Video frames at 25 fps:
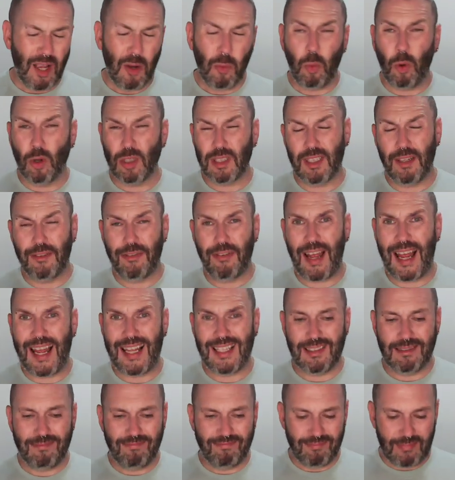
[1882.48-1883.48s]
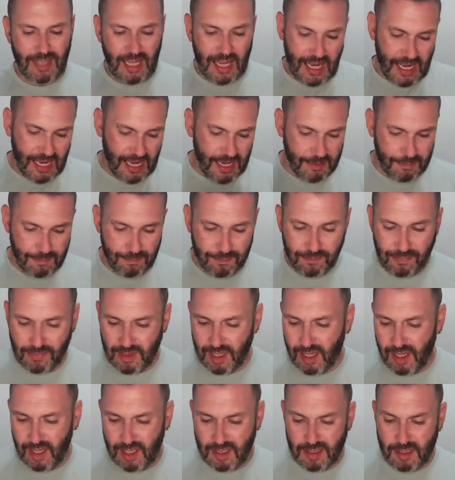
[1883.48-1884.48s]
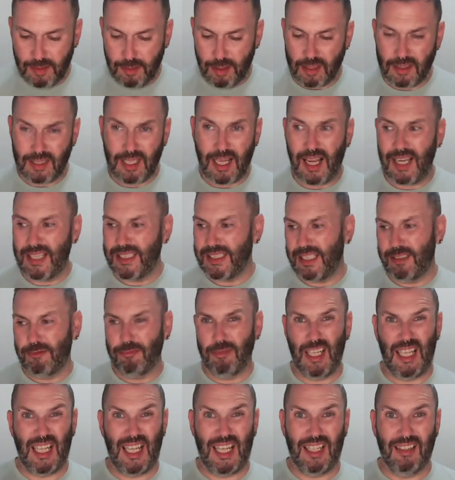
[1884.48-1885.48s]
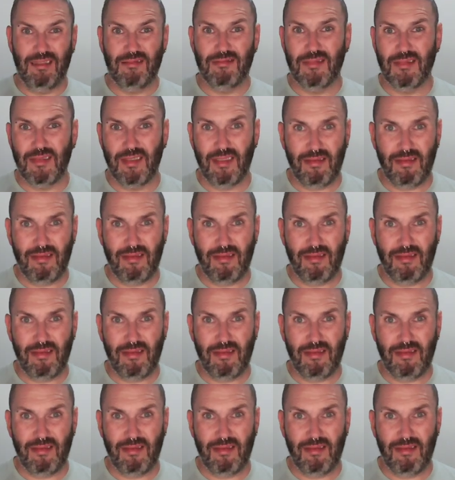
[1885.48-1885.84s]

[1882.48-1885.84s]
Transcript: Wasn't a fan. To be honest, I didn't really.